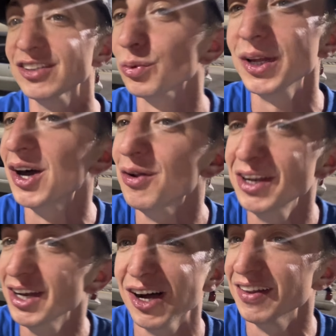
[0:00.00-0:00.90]
we don't
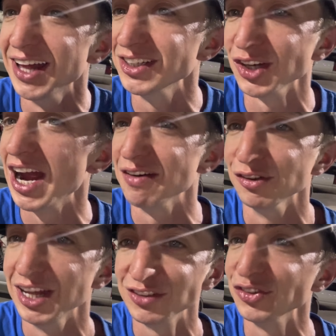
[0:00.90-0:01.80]
need all that travel.
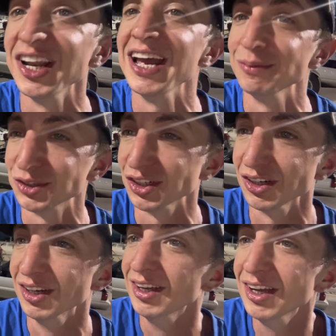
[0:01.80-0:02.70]
That's for damn sure.
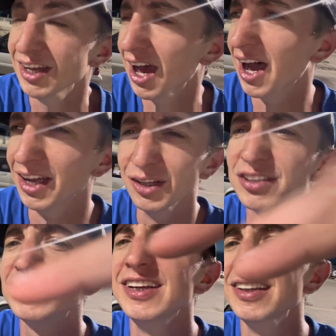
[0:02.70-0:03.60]
You'll
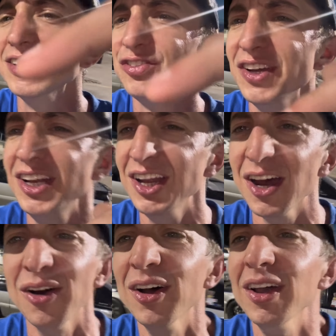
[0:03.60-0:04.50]
see in this
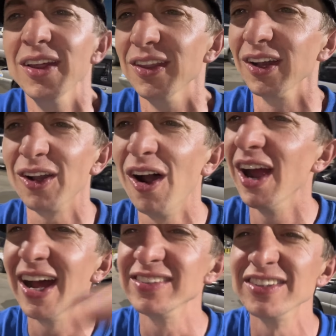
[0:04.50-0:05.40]
video the car
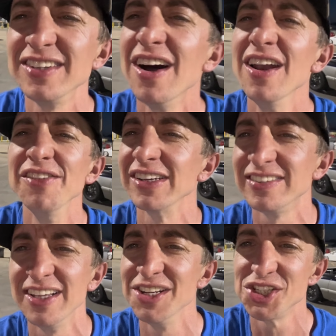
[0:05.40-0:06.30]
has a ton of
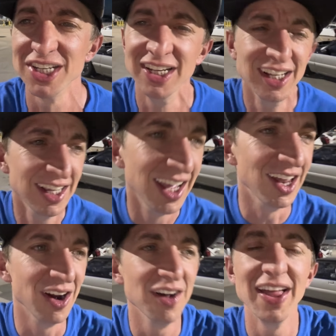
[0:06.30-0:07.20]
extension, and
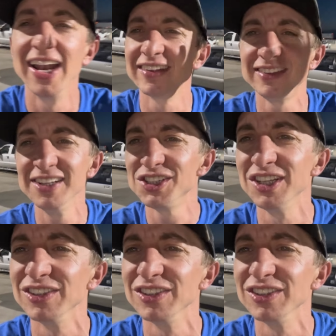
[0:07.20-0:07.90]
all that extension, as